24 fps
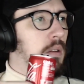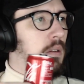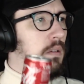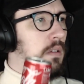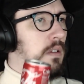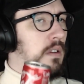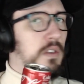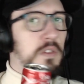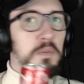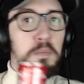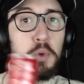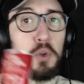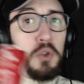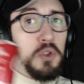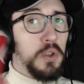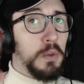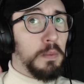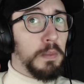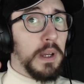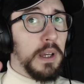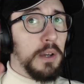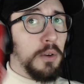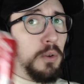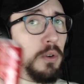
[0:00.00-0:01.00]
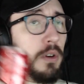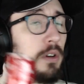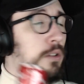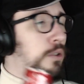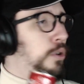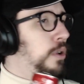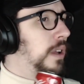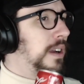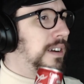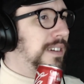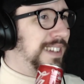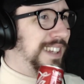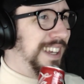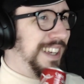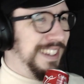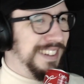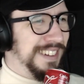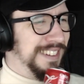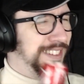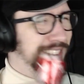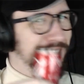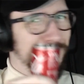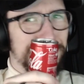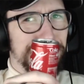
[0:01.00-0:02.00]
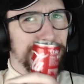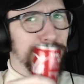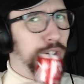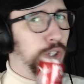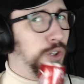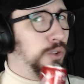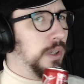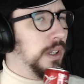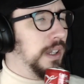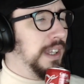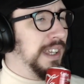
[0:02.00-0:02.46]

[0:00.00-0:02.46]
Sponsored by Coca-Cola. Not really.